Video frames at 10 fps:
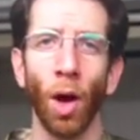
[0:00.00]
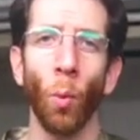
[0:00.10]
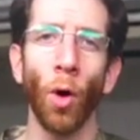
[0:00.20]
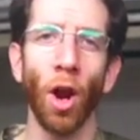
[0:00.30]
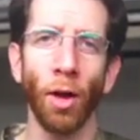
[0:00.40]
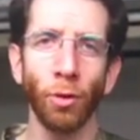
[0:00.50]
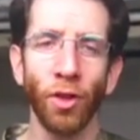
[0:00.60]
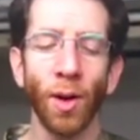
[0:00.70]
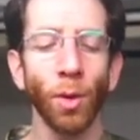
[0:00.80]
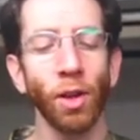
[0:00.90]
One other
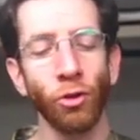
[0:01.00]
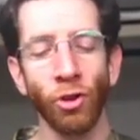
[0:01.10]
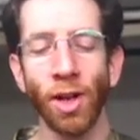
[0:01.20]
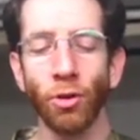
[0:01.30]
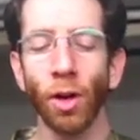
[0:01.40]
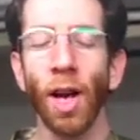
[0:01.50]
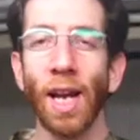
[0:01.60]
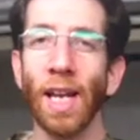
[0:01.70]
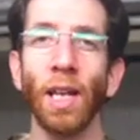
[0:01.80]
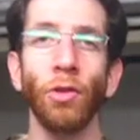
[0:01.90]
thing with this changer
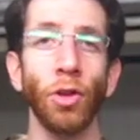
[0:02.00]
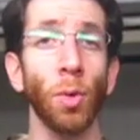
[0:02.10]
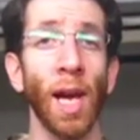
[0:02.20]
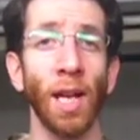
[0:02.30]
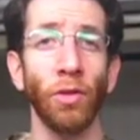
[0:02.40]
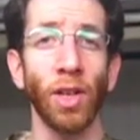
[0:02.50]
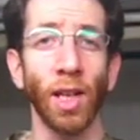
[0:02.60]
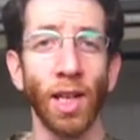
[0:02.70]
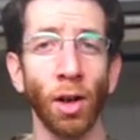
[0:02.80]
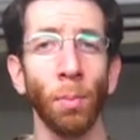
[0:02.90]
is you can't see it
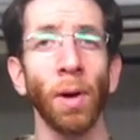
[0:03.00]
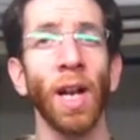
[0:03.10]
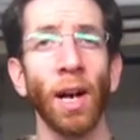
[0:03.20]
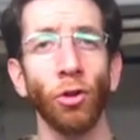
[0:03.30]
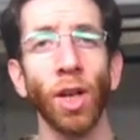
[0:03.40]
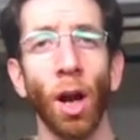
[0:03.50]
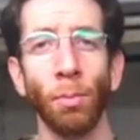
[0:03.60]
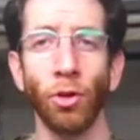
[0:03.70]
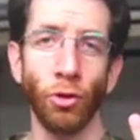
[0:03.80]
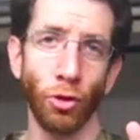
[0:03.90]
here, but it actually
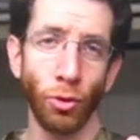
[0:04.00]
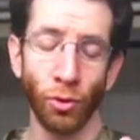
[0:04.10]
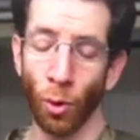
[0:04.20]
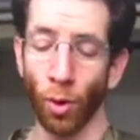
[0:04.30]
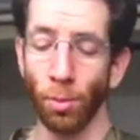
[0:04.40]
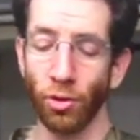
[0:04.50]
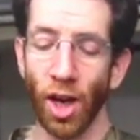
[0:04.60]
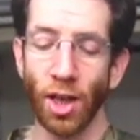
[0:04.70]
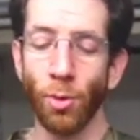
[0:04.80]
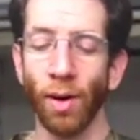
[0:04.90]
comes in two forms.
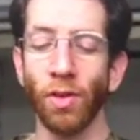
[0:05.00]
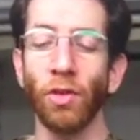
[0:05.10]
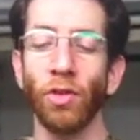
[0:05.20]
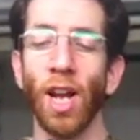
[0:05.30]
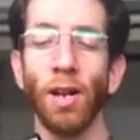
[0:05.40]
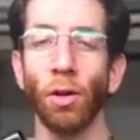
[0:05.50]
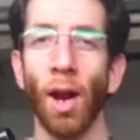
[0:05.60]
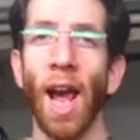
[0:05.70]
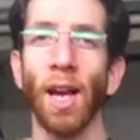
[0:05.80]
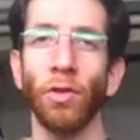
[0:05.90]
You have the
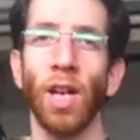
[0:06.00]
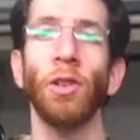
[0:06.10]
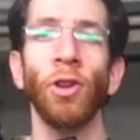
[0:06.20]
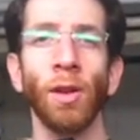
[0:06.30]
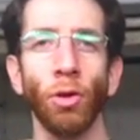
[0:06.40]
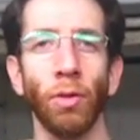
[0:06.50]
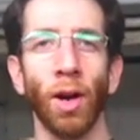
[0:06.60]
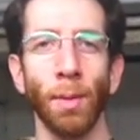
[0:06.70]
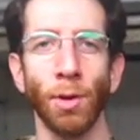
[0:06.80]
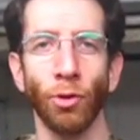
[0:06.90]
standard ASA changer that
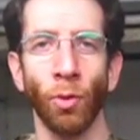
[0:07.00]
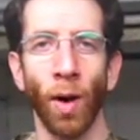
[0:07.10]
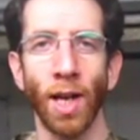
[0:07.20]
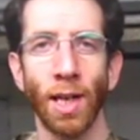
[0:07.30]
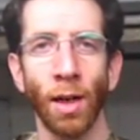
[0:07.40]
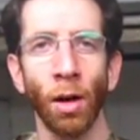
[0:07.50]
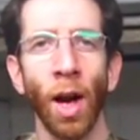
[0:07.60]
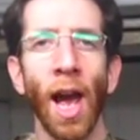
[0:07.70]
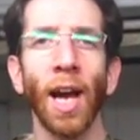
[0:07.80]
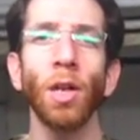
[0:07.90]
I'm using right here,
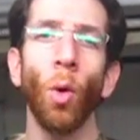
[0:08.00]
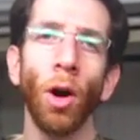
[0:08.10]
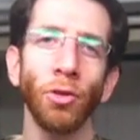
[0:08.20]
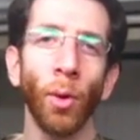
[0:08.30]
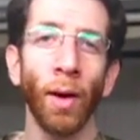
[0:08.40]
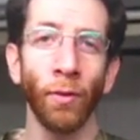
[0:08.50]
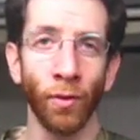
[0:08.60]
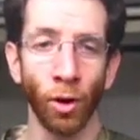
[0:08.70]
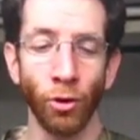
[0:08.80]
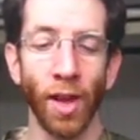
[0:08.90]
and you also have a
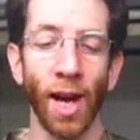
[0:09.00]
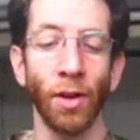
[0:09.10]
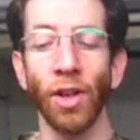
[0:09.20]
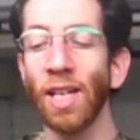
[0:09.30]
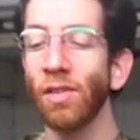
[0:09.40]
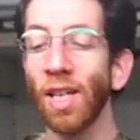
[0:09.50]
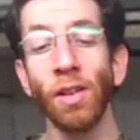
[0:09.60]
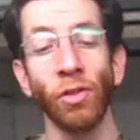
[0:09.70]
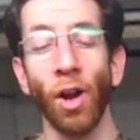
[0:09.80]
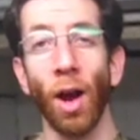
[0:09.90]
version that has a
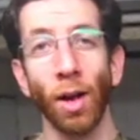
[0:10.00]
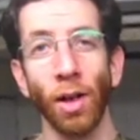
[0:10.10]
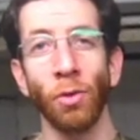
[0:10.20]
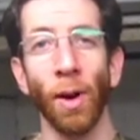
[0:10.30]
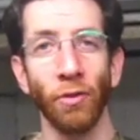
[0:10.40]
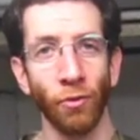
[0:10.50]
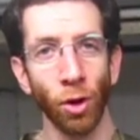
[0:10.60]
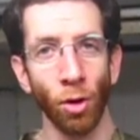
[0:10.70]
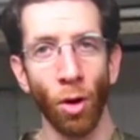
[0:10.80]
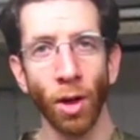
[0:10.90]
T-stock. It's about a
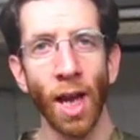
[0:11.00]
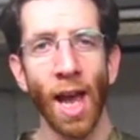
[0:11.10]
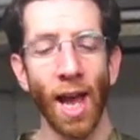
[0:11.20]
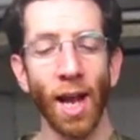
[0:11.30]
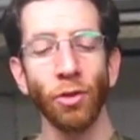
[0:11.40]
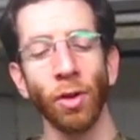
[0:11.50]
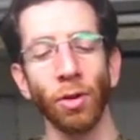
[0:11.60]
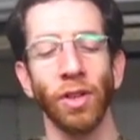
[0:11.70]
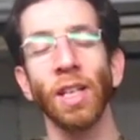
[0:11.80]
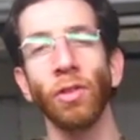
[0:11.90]
foot long and has a little
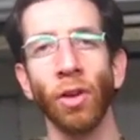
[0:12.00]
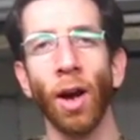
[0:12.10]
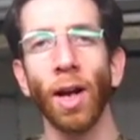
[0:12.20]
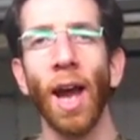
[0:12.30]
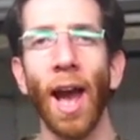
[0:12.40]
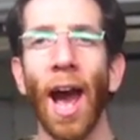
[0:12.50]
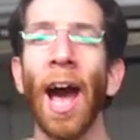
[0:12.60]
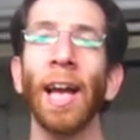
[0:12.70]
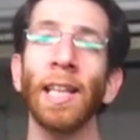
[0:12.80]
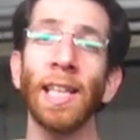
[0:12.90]
T-stock
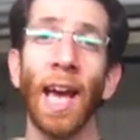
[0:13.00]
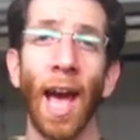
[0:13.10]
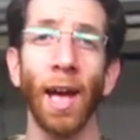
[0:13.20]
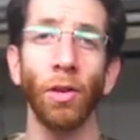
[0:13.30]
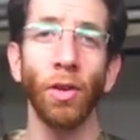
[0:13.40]
at the end.